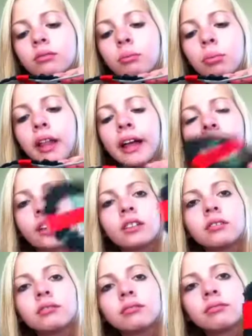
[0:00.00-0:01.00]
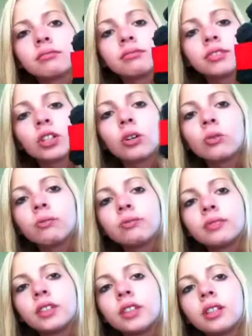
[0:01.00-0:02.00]
black. So,
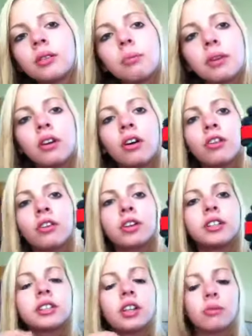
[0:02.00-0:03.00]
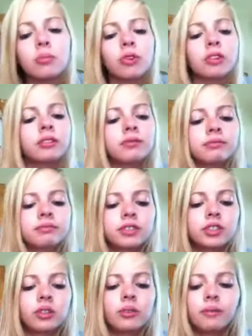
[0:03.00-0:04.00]
but all the green's cardboard.
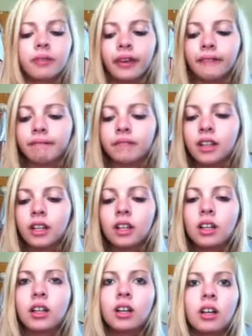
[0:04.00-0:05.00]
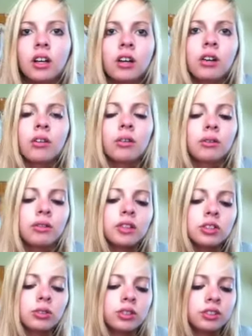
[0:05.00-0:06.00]
So, yeah. Let me
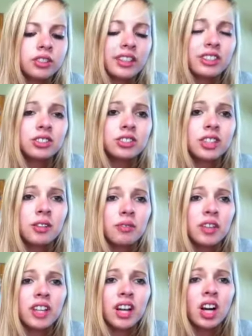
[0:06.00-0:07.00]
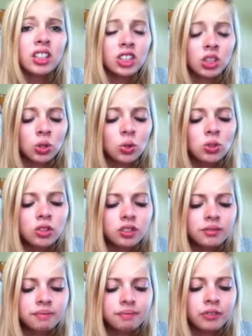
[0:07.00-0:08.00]
read you her death certificato.
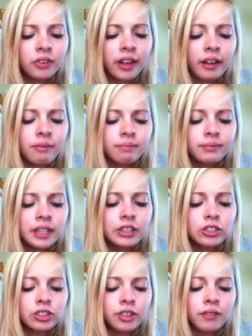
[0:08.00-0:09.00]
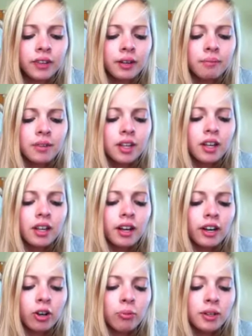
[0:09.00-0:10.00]
Okay, death certificate.
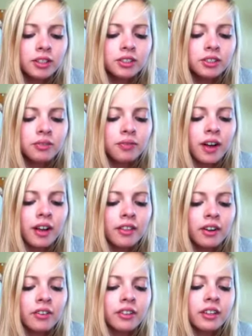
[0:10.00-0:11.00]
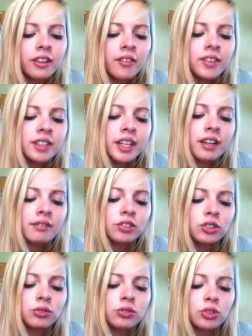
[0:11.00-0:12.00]
I hereby certify that on the 11th day of
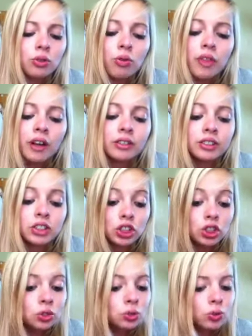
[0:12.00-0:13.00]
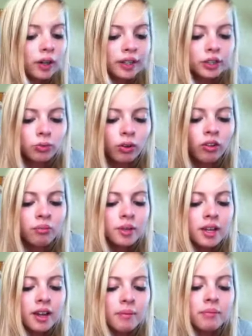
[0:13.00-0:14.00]
June 2002 at 12
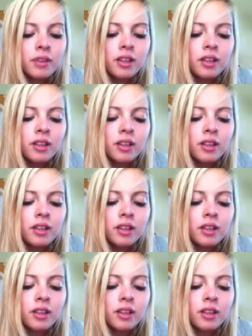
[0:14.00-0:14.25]
p.m.,